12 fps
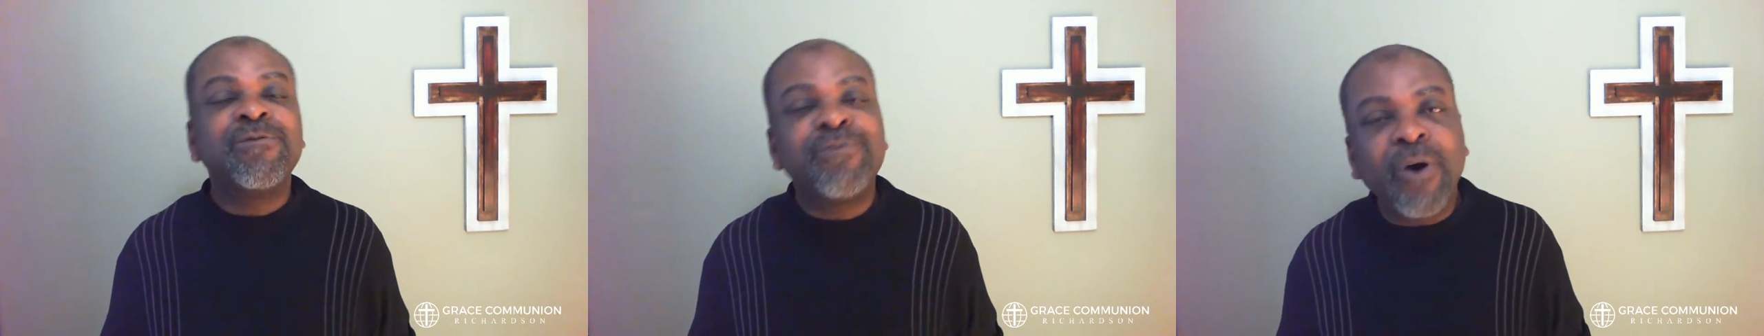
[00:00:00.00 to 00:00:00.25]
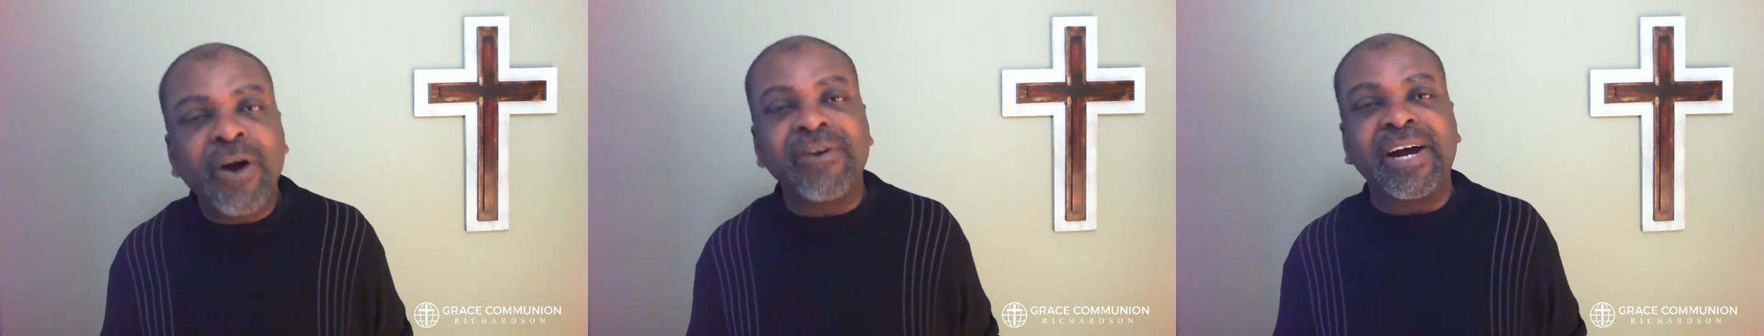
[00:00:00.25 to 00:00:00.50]

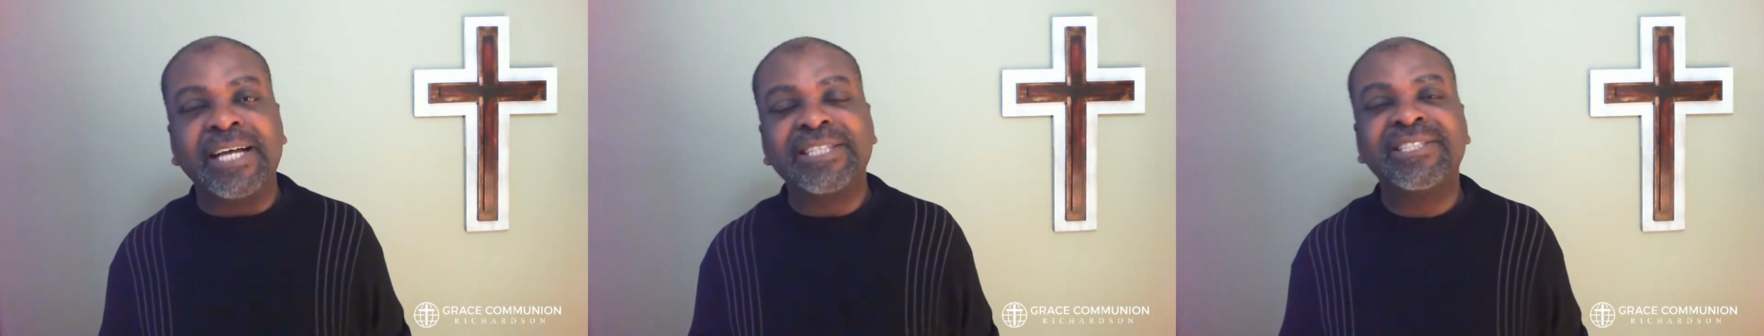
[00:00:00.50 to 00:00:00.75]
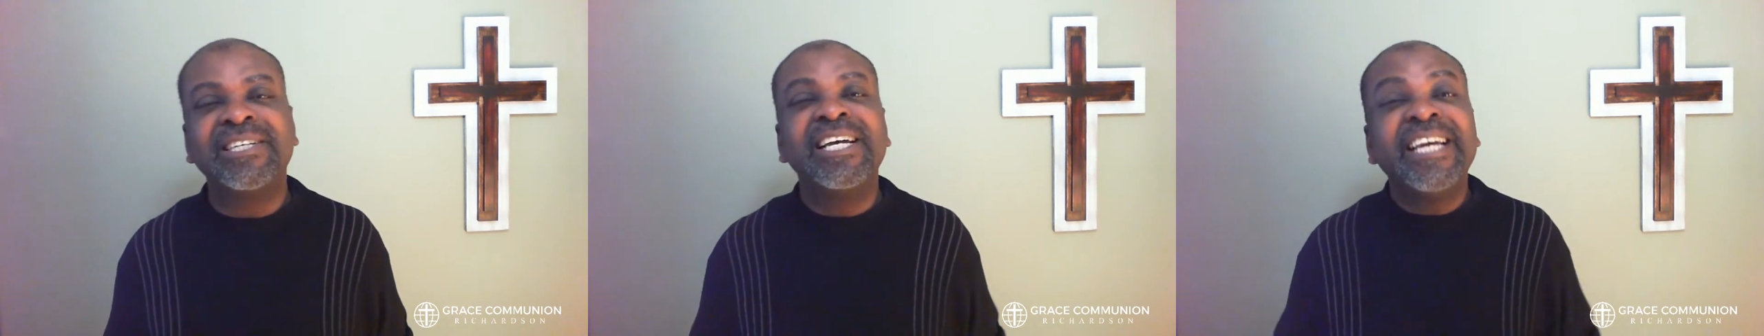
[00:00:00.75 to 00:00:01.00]
for
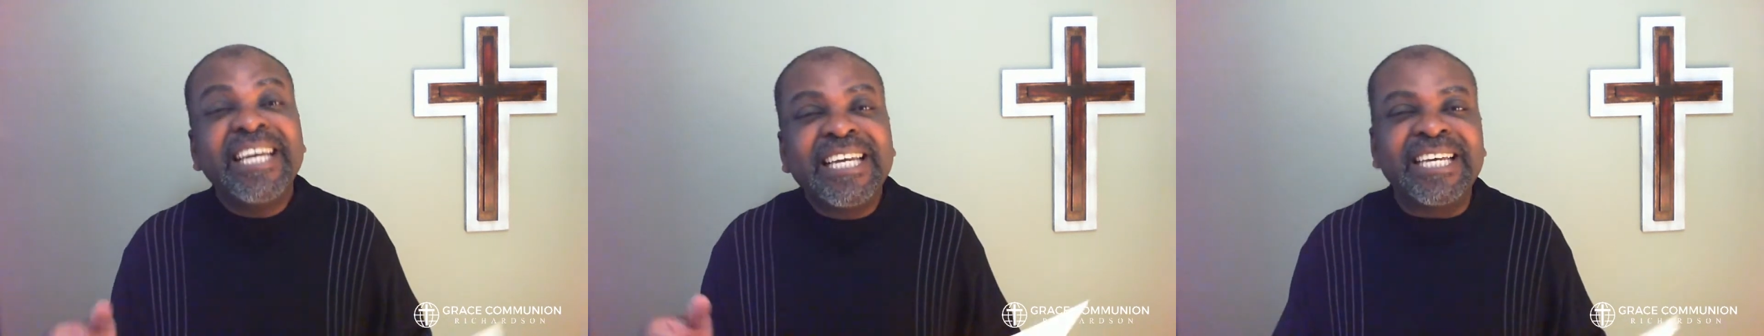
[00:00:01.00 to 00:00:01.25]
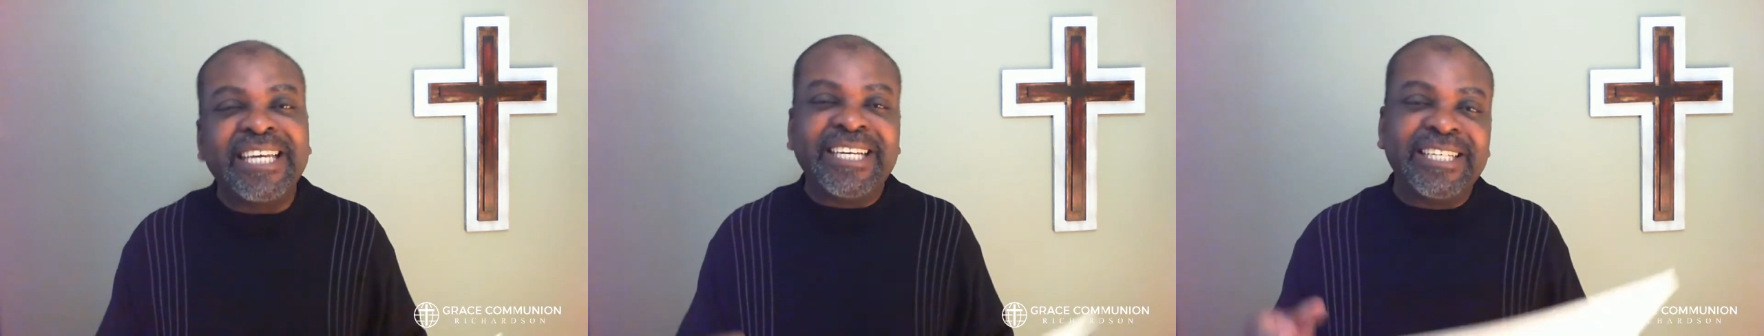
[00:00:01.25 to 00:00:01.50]
us,
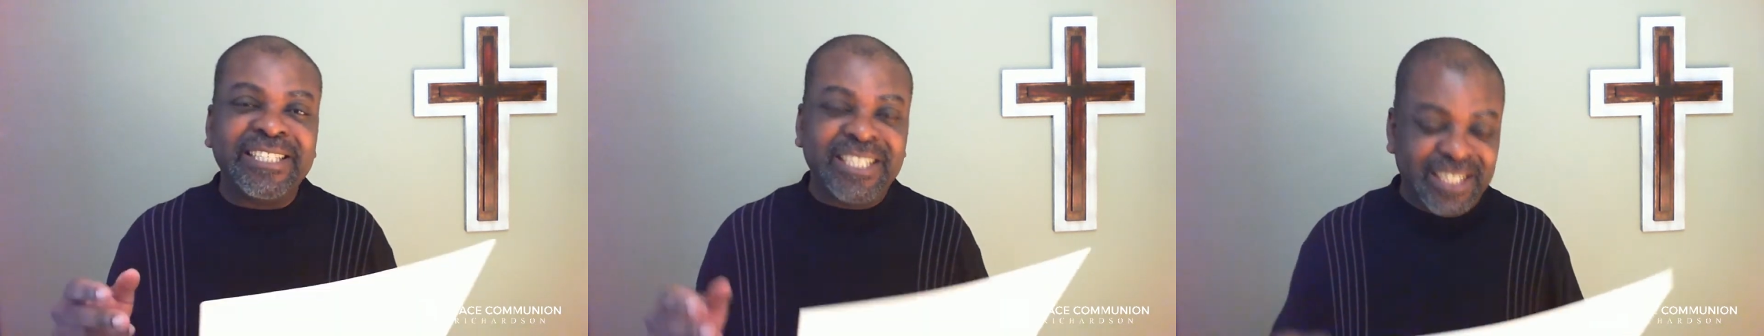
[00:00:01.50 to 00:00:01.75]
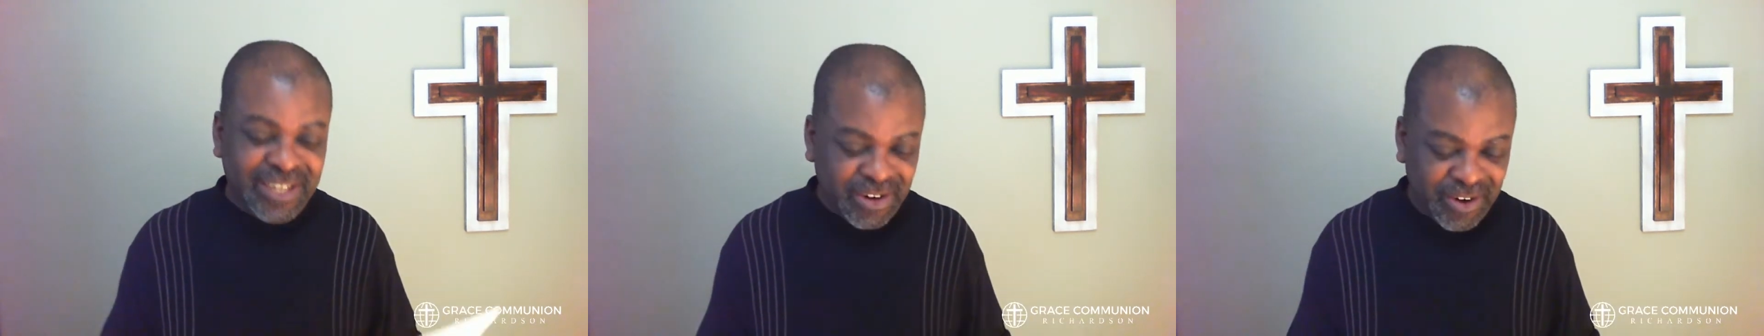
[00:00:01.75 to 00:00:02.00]
in
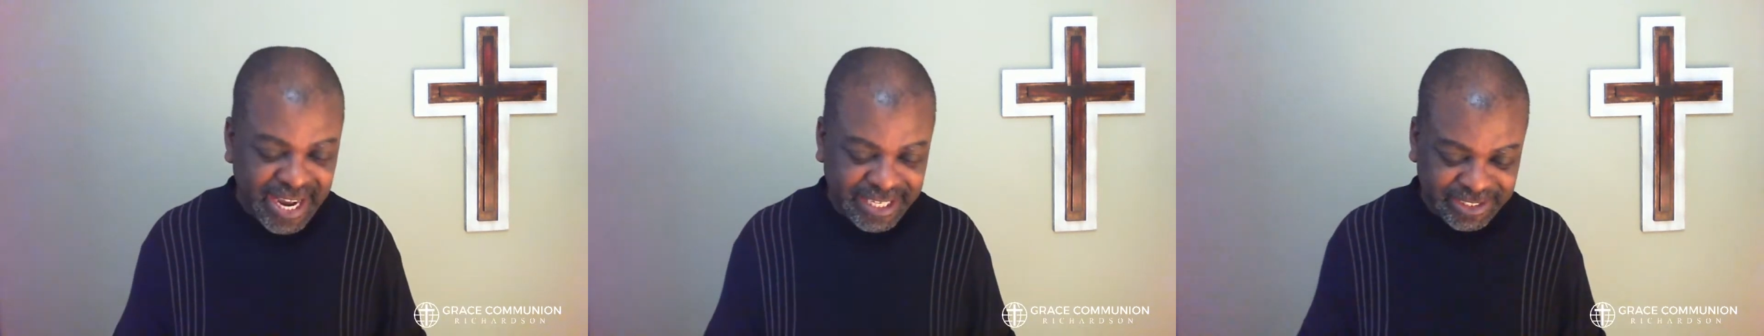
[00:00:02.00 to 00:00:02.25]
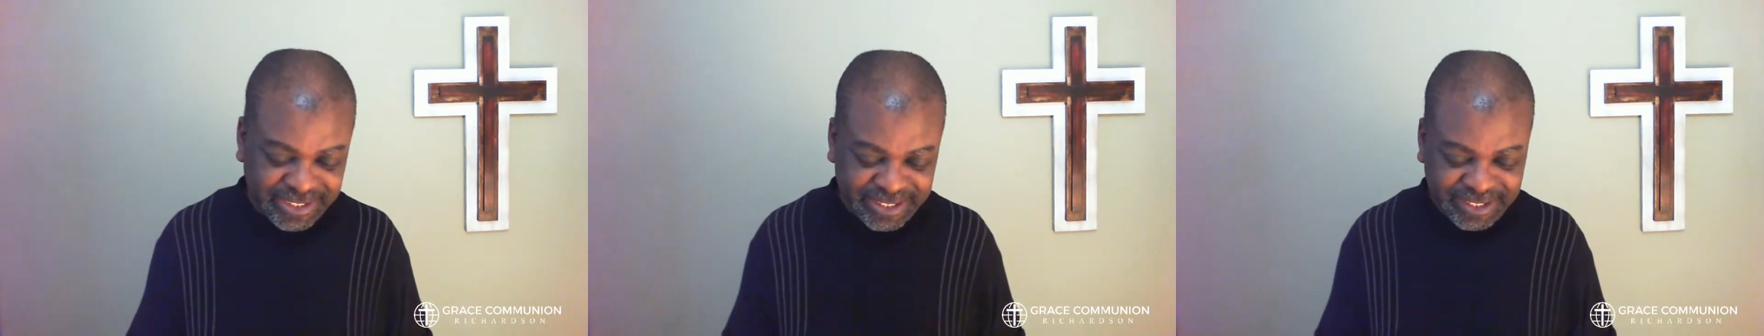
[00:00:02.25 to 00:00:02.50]

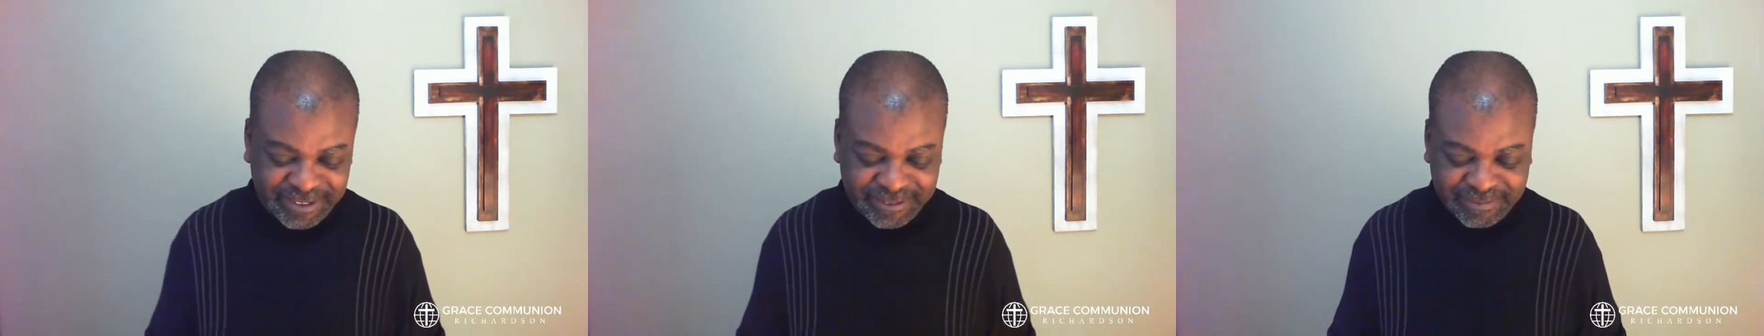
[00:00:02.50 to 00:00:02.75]
Christ.